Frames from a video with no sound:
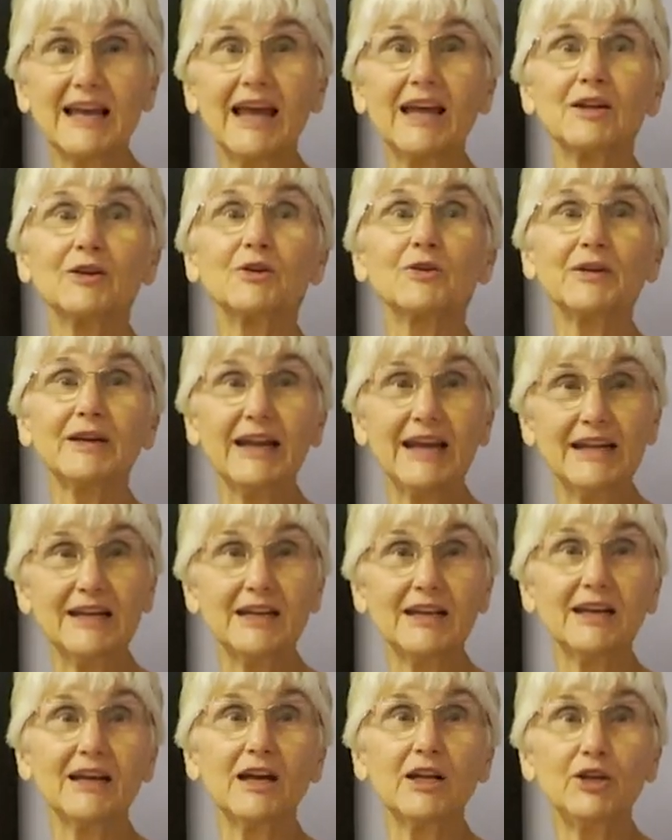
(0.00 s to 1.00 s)
and
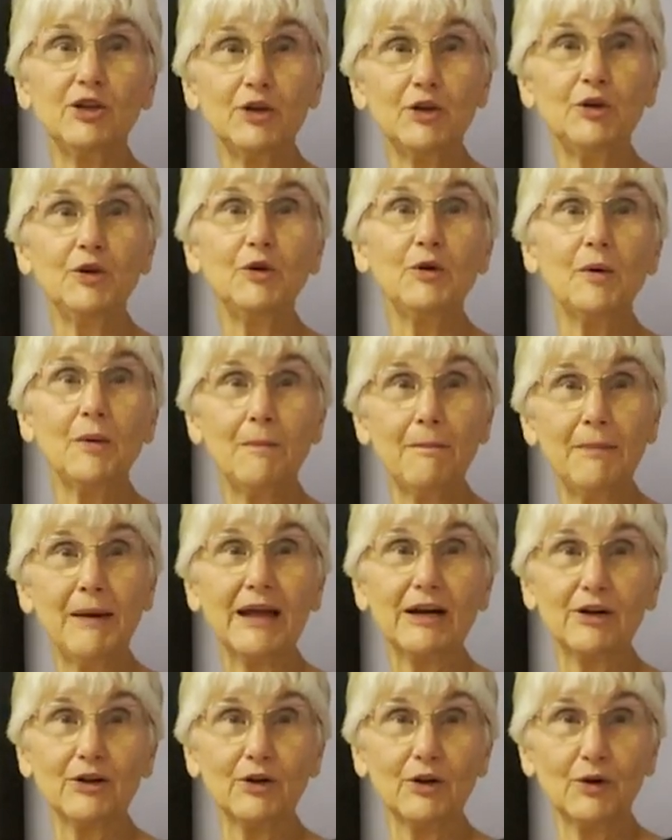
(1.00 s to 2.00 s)
creating new,
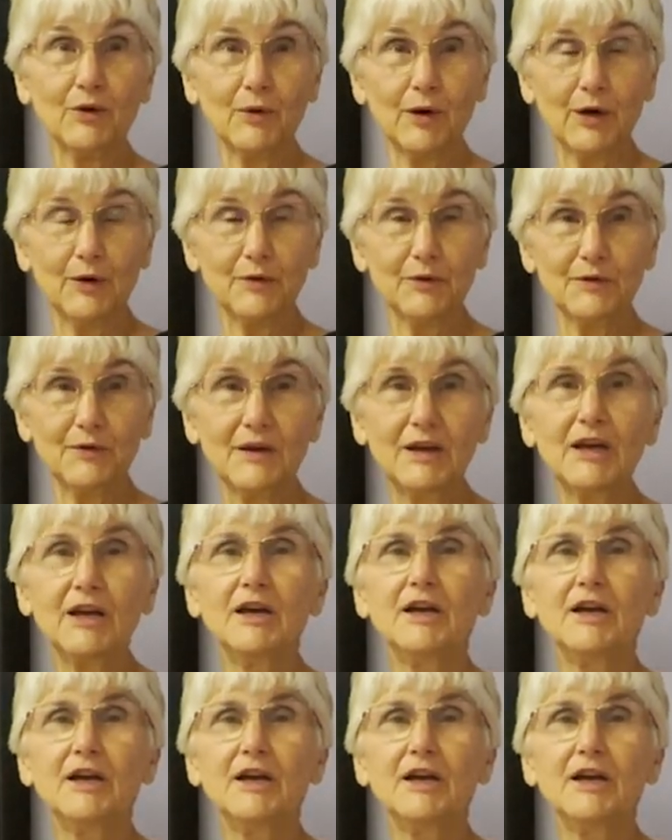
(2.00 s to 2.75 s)
better growth.